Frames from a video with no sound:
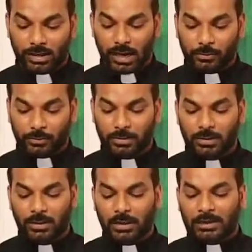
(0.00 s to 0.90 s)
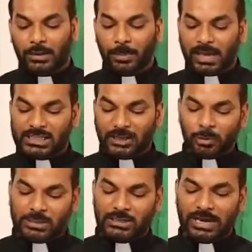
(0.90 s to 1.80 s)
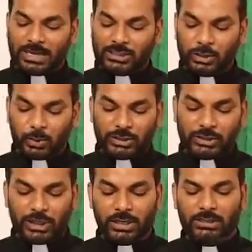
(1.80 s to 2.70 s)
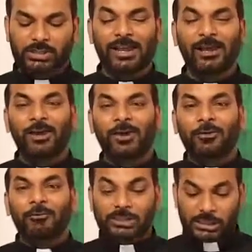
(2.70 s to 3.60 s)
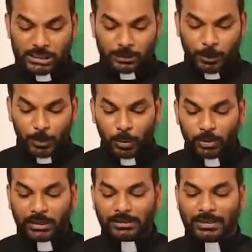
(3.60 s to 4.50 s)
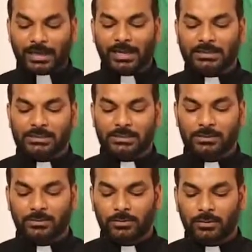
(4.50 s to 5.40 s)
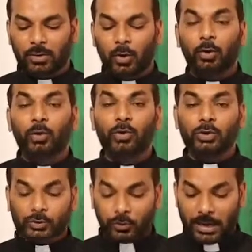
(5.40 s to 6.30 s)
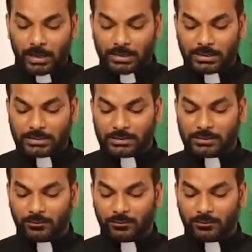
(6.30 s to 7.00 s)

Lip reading: Now, the basic question asked to the church, which is promoting the caste, whose values